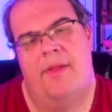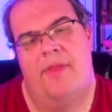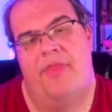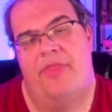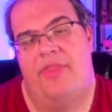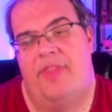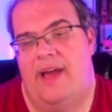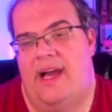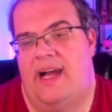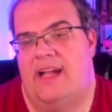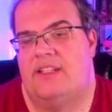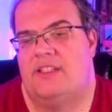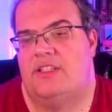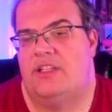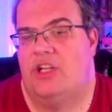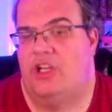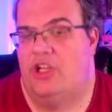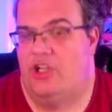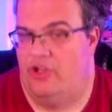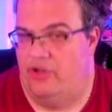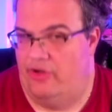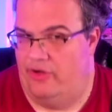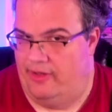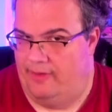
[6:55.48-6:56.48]
That's
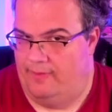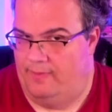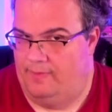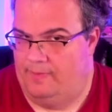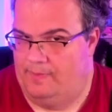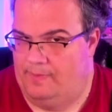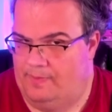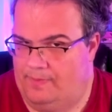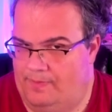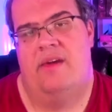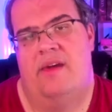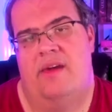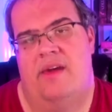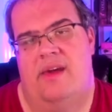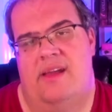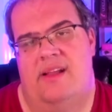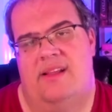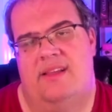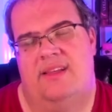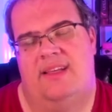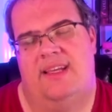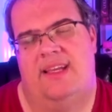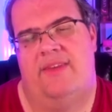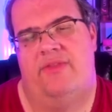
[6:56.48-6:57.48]
good.
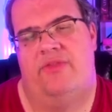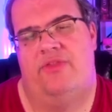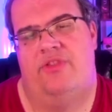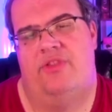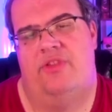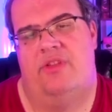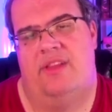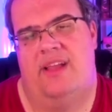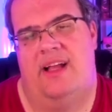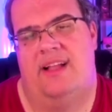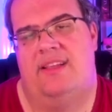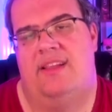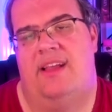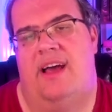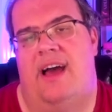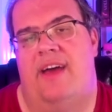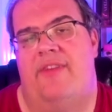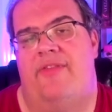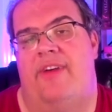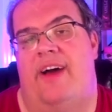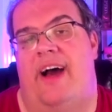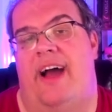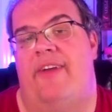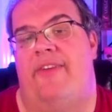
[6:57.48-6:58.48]
It gives you, that's, I
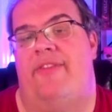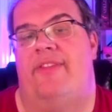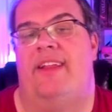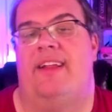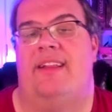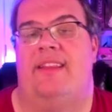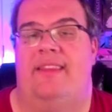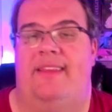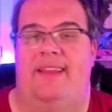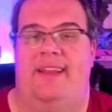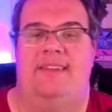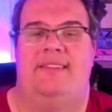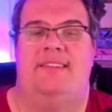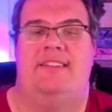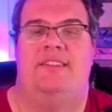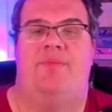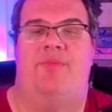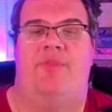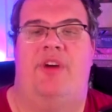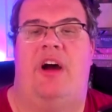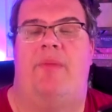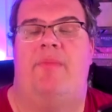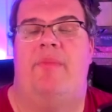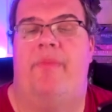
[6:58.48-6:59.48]
feel like this is
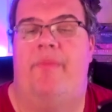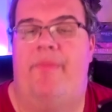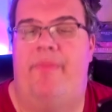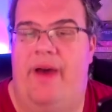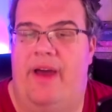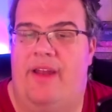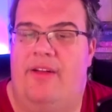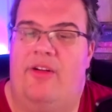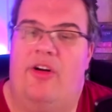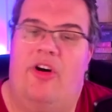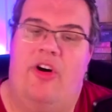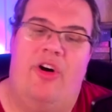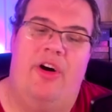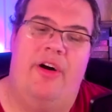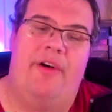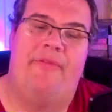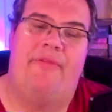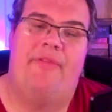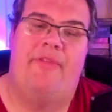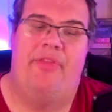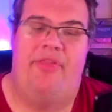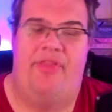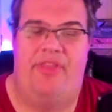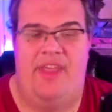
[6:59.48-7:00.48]
probably better off
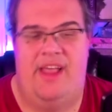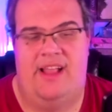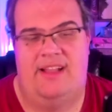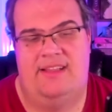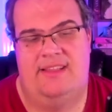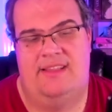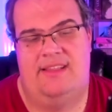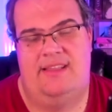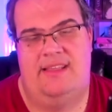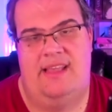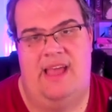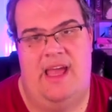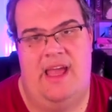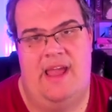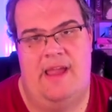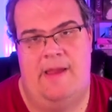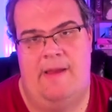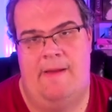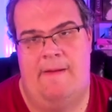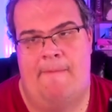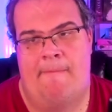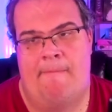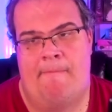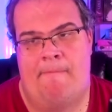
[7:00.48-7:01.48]
than, say,